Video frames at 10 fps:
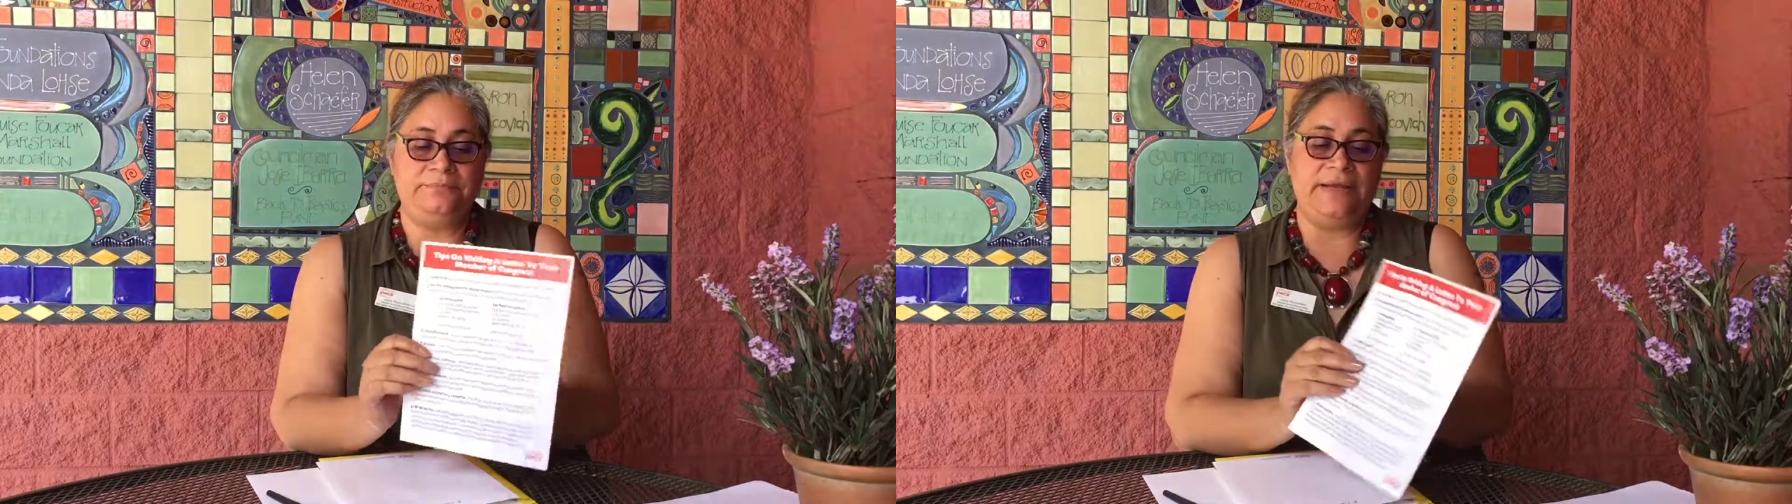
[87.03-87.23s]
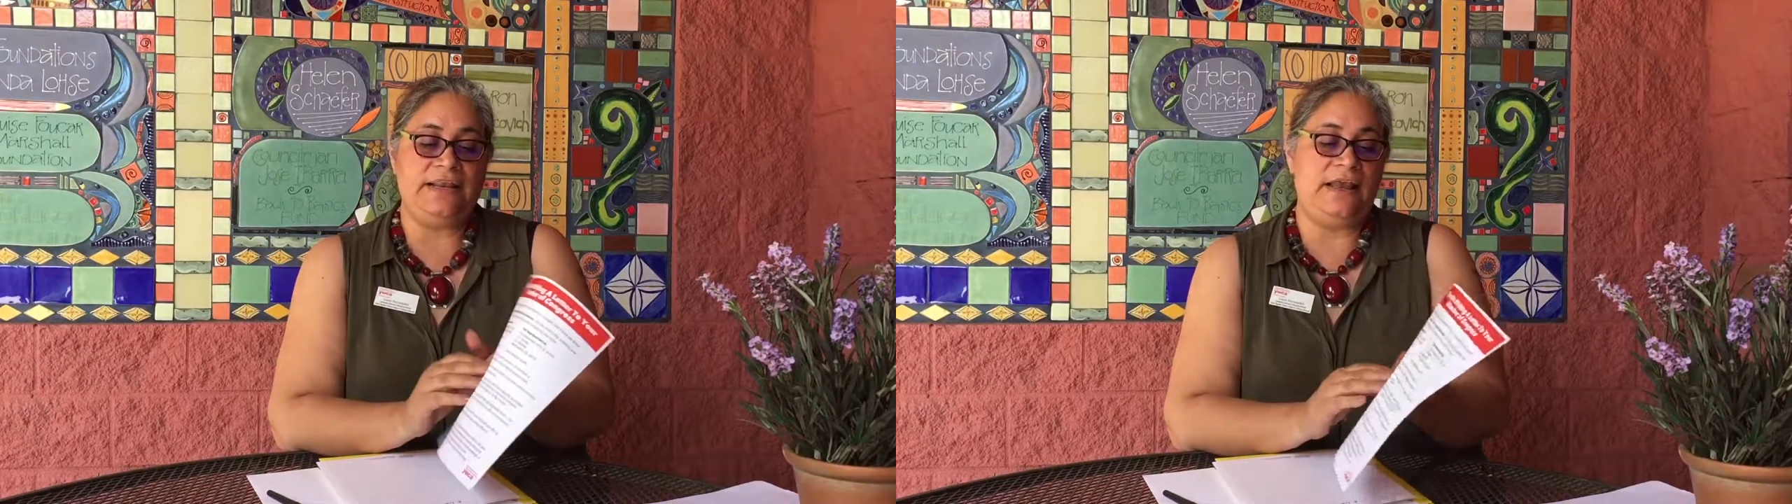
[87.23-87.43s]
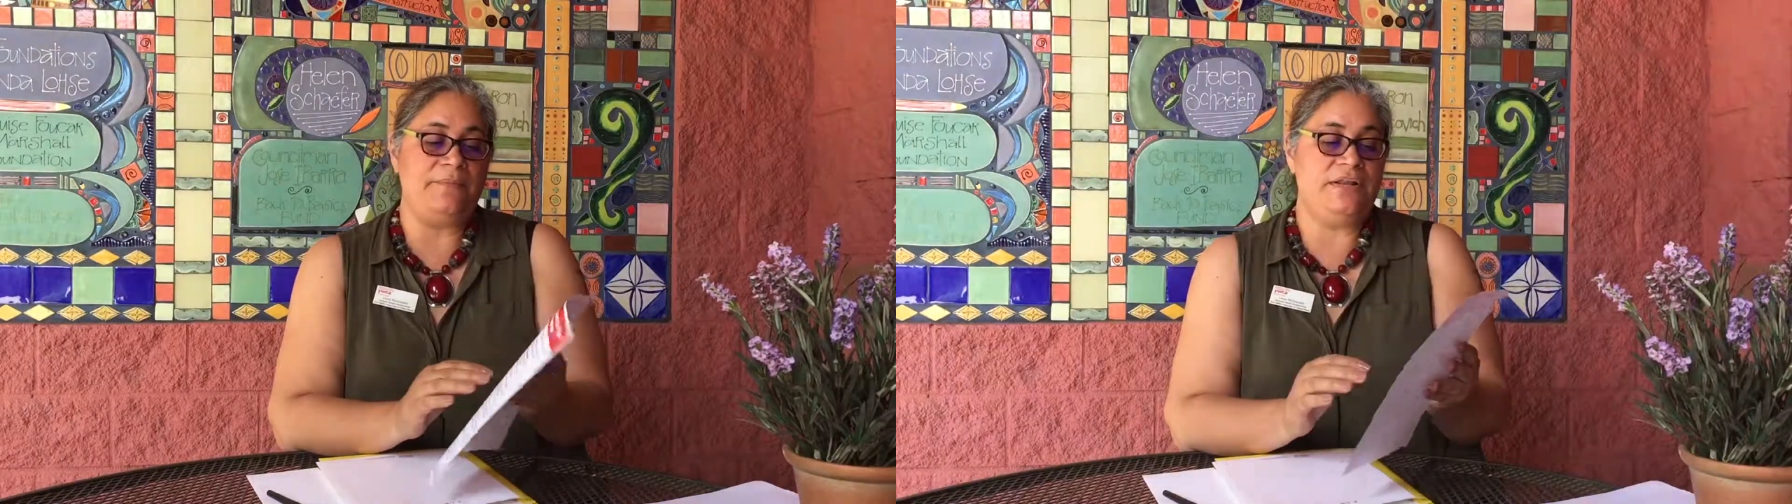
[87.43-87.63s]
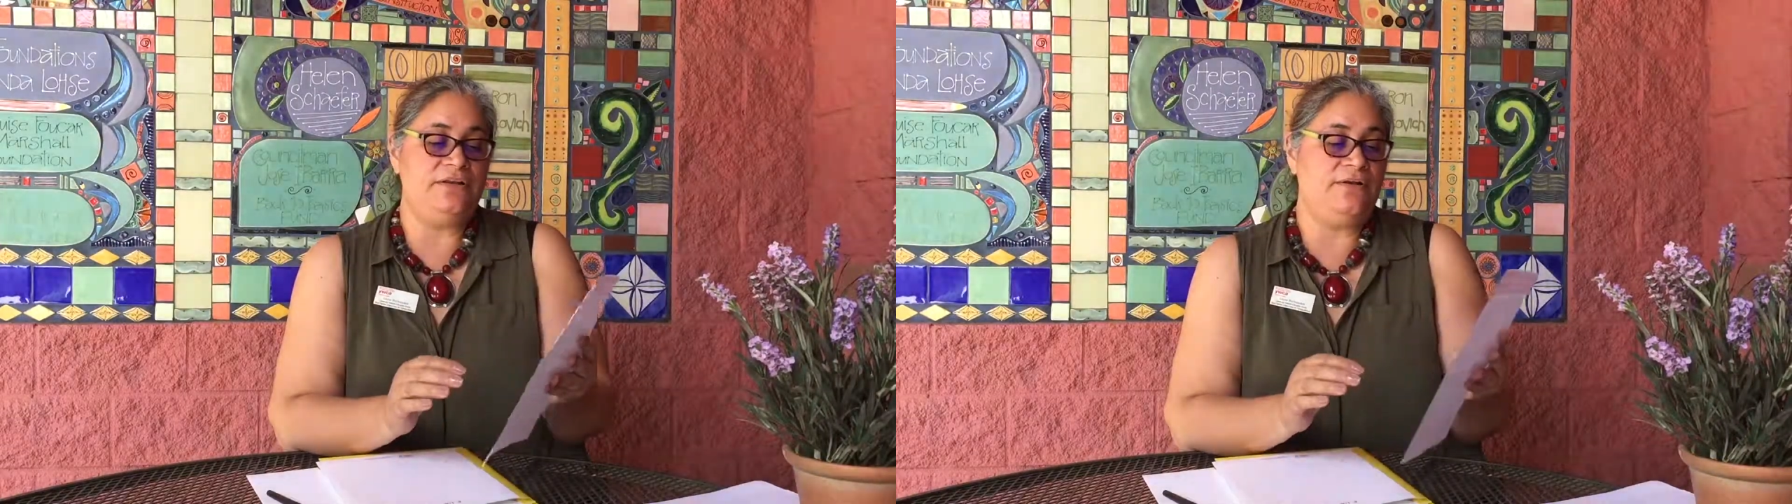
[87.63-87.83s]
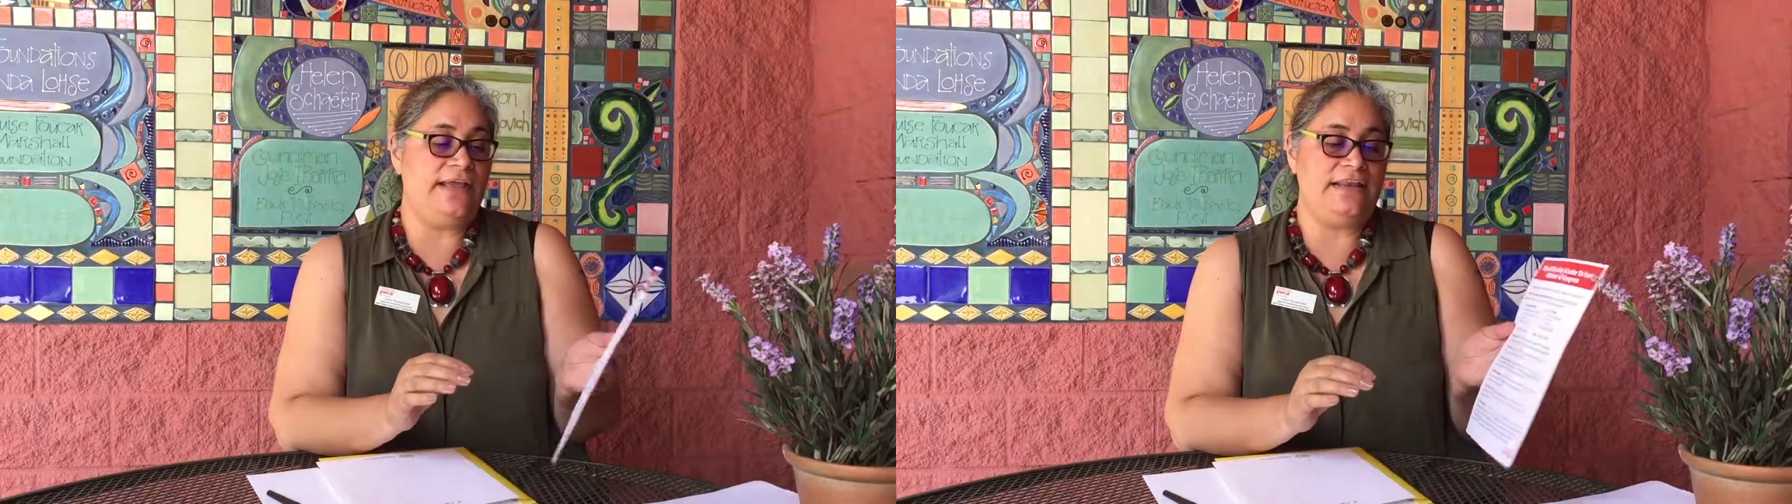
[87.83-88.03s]
But I'm going to
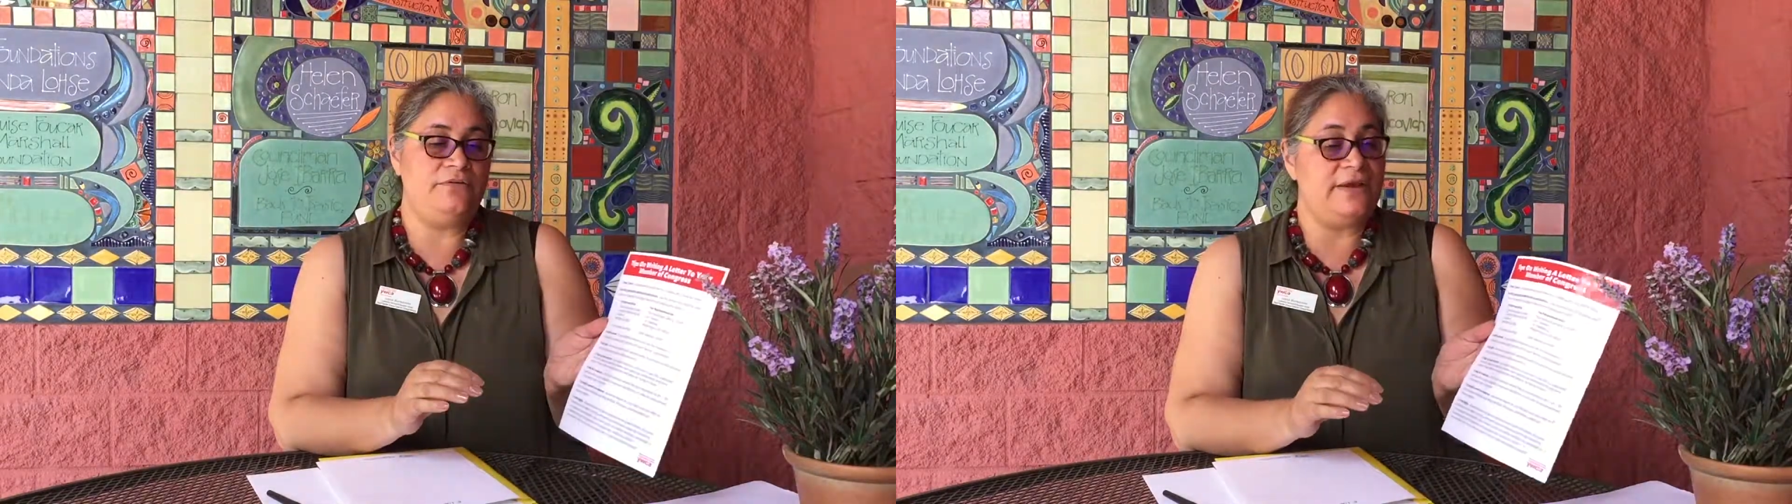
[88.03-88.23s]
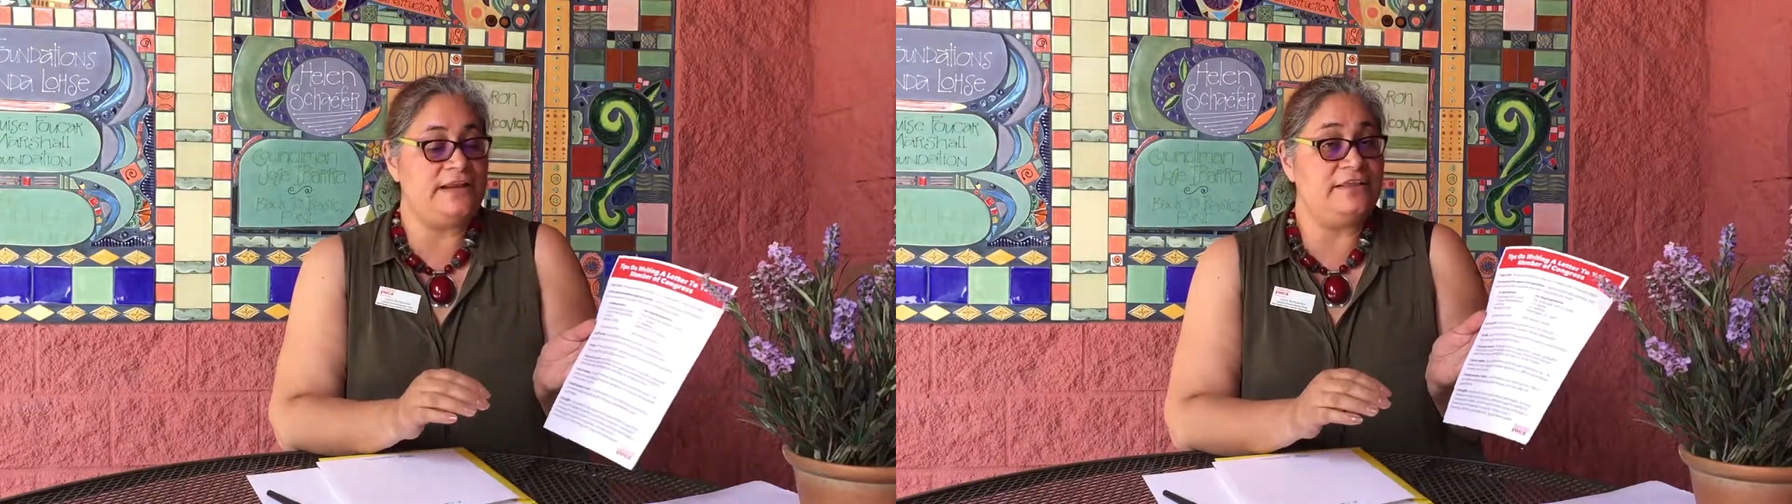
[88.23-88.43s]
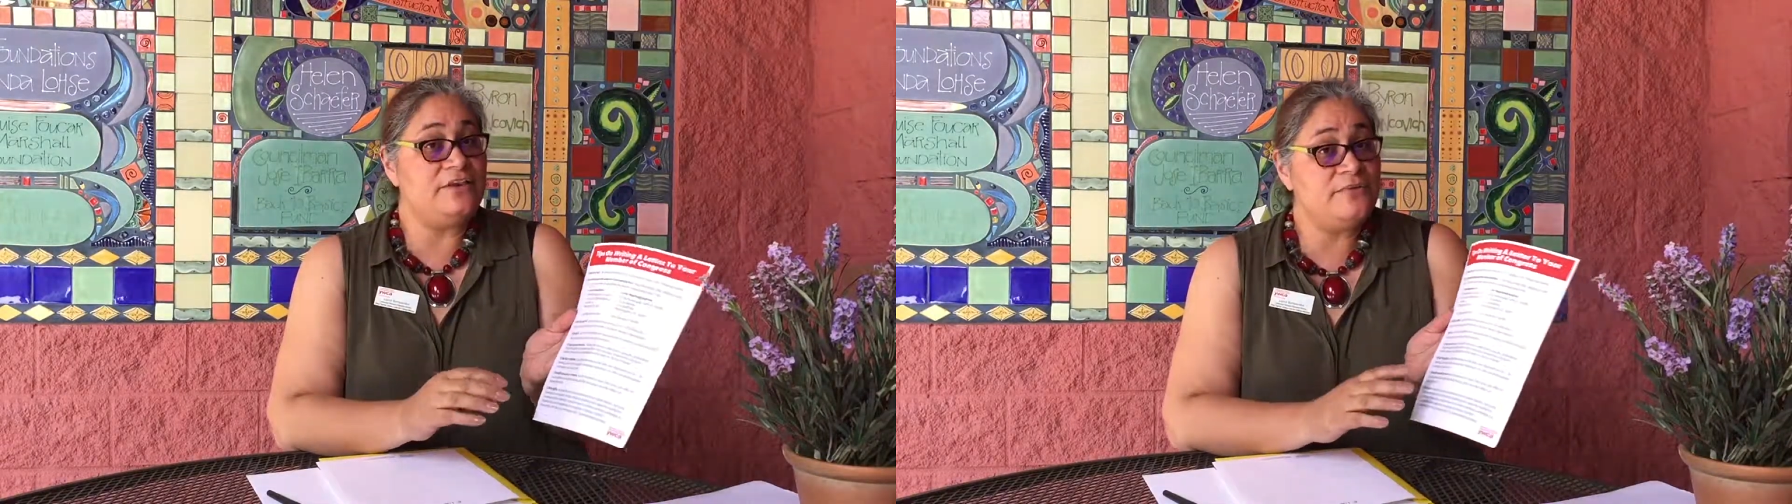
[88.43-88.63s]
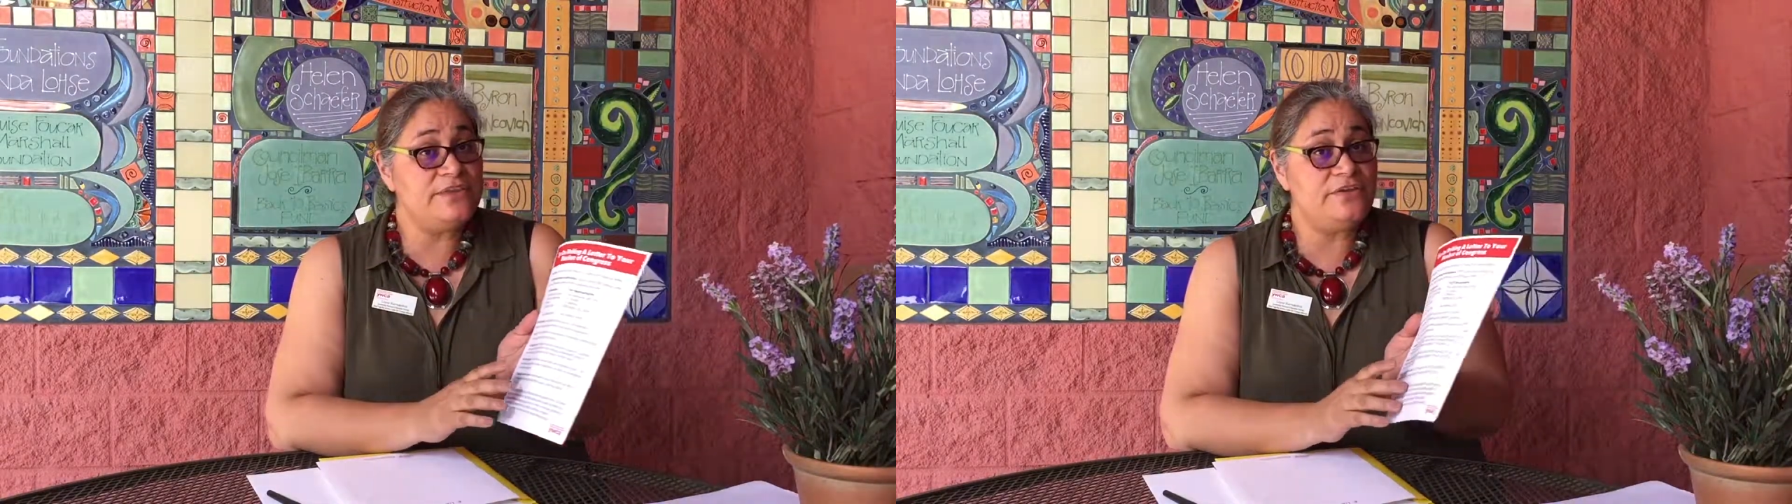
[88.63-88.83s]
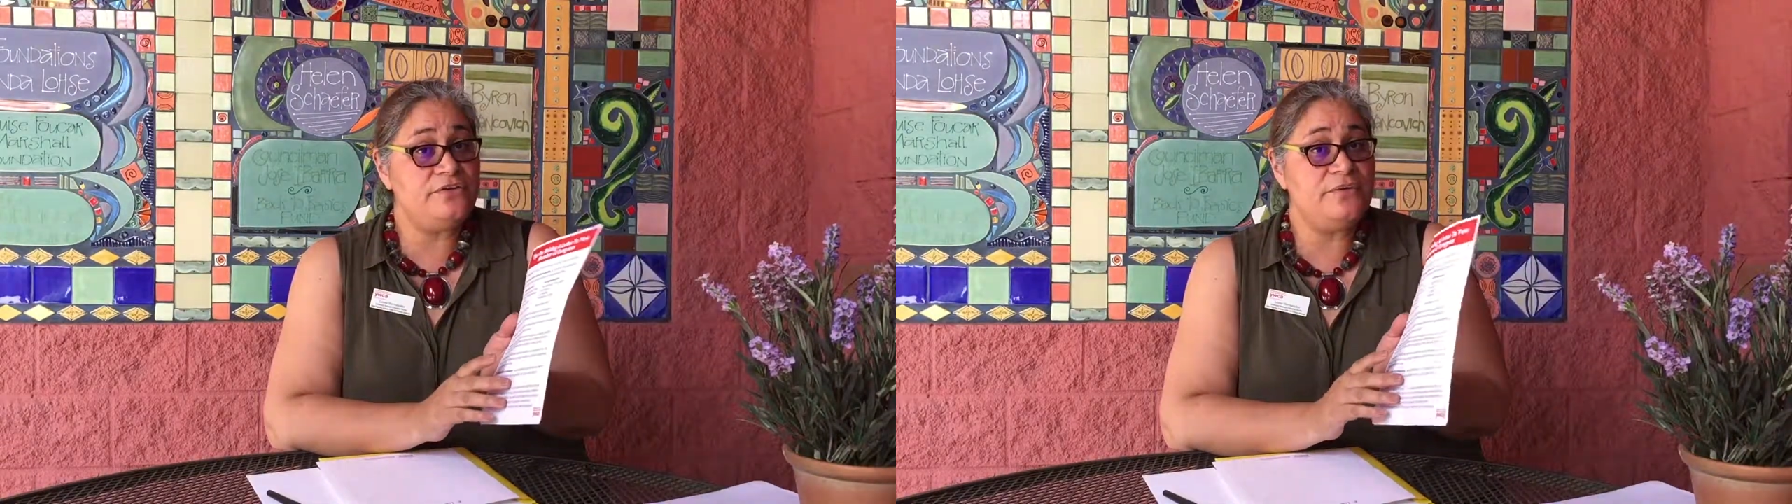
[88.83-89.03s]
go ahead and write a letter
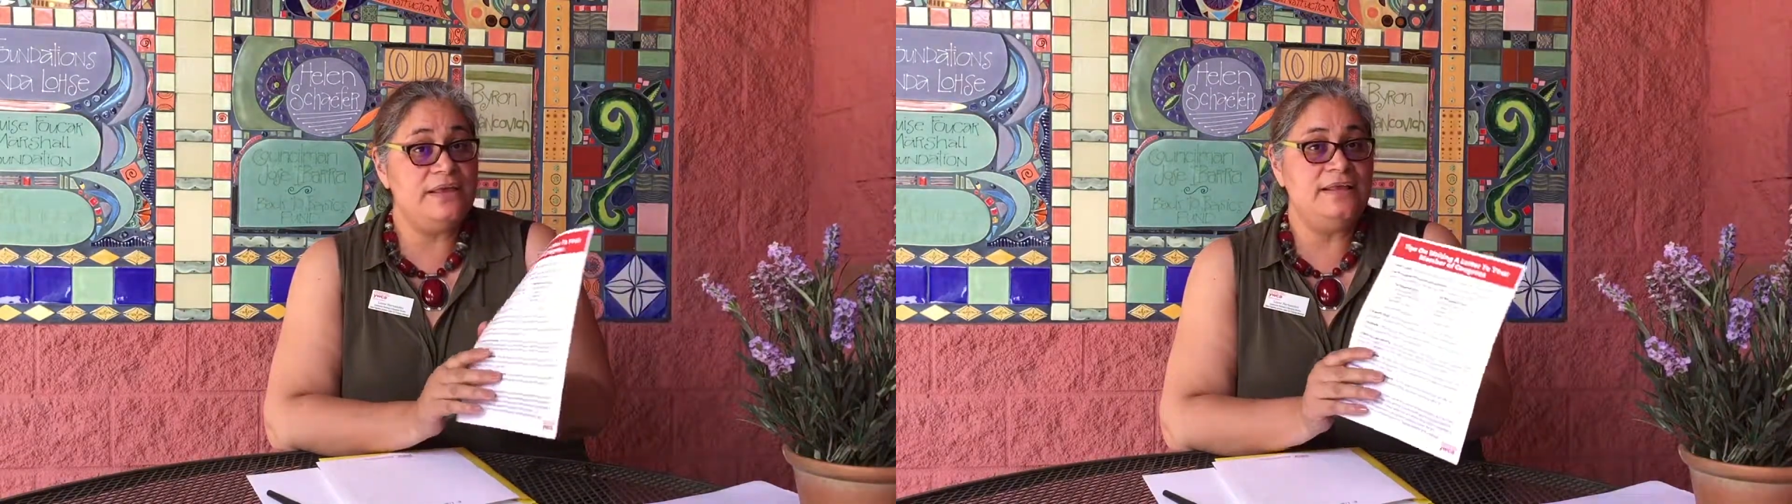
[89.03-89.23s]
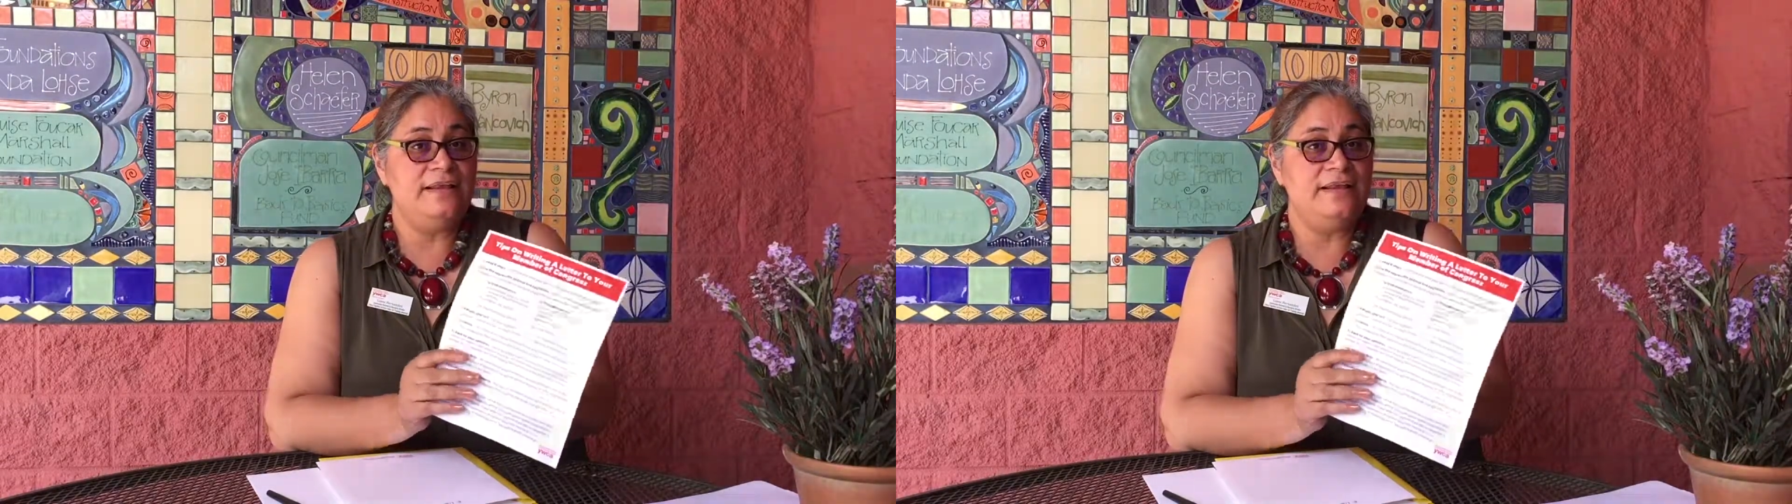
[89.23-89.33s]
with you